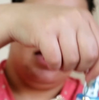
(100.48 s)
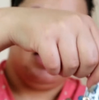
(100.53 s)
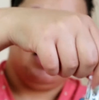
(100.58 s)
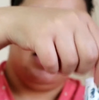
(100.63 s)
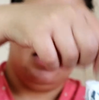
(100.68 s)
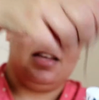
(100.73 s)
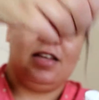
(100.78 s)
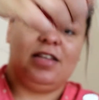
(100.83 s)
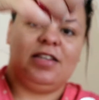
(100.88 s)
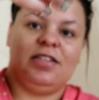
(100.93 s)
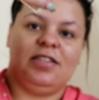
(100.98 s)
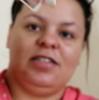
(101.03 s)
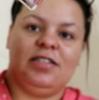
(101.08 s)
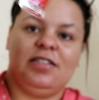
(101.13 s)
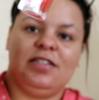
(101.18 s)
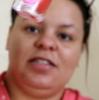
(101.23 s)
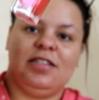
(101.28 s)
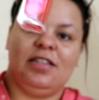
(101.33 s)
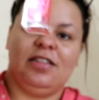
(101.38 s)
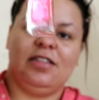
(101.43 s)

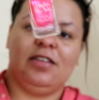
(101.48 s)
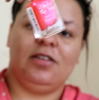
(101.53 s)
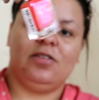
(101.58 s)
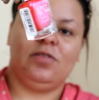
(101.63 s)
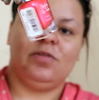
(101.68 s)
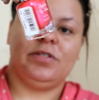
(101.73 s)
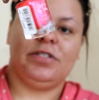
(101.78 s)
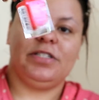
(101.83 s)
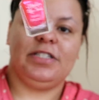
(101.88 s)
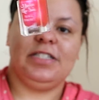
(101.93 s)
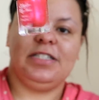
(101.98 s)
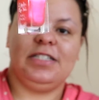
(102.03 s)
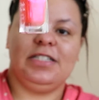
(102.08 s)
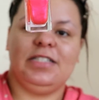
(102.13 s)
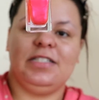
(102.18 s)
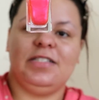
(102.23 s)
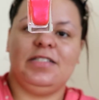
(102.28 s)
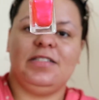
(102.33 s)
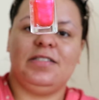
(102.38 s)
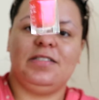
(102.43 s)
And the third one
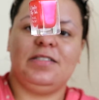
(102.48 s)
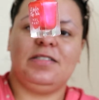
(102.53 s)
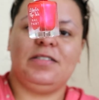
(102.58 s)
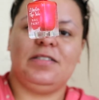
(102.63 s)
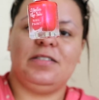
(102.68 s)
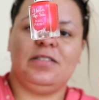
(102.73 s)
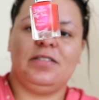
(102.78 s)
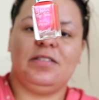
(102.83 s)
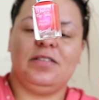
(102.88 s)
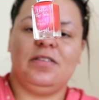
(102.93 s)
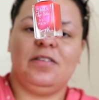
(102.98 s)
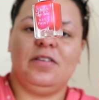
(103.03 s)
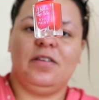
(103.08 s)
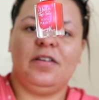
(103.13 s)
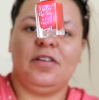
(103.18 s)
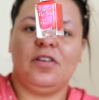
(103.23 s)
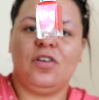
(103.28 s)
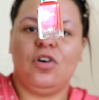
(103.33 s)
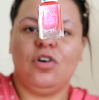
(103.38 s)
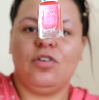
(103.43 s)
is
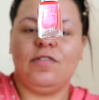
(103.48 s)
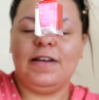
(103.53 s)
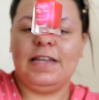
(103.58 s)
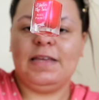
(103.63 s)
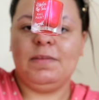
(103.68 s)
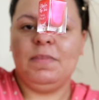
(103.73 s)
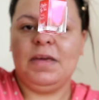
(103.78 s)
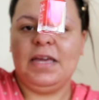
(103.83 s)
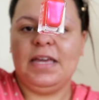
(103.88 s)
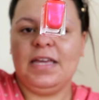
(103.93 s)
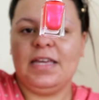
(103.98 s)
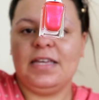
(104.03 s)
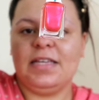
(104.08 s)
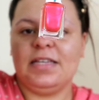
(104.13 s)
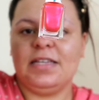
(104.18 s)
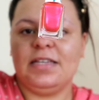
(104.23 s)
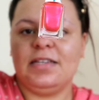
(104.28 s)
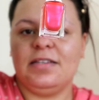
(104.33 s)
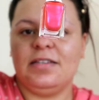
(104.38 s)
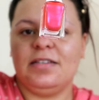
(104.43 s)
corally
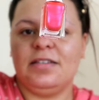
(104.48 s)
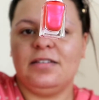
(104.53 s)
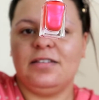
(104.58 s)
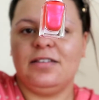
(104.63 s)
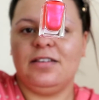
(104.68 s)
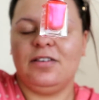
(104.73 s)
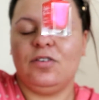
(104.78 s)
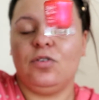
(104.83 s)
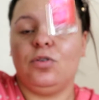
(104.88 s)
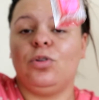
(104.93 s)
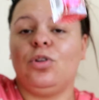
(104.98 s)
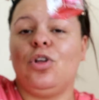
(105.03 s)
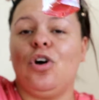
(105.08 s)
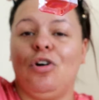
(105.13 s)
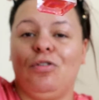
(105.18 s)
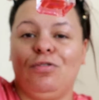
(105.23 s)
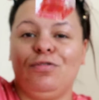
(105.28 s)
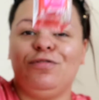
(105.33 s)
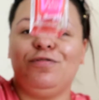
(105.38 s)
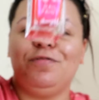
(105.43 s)
pink called
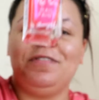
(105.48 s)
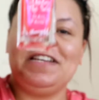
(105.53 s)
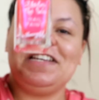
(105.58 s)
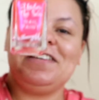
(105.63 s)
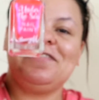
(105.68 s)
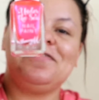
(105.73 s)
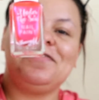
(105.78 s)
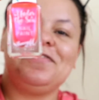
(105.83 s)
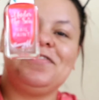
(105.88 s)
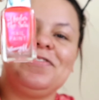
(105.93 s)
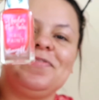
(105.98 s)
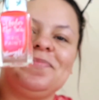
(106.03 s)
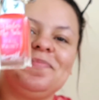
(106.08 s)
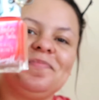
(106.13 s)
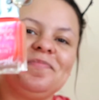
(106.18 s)
Coral Reef.